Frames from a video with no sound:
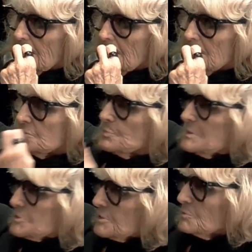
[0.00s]

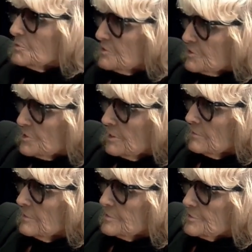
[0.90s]
Especially with
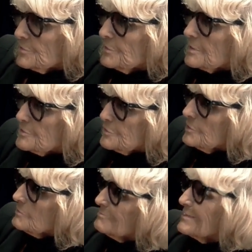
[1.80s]
interiors and things. You
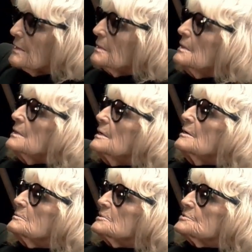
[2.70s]
don't
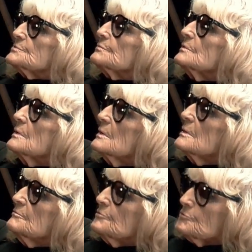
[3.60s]
because
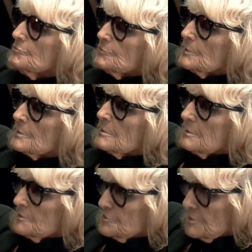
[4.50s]
if you're doing
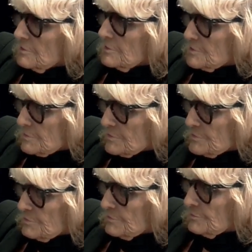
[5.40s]
interiors because
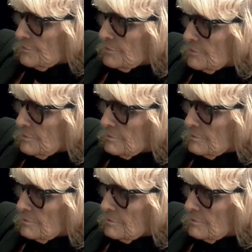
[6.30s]
you're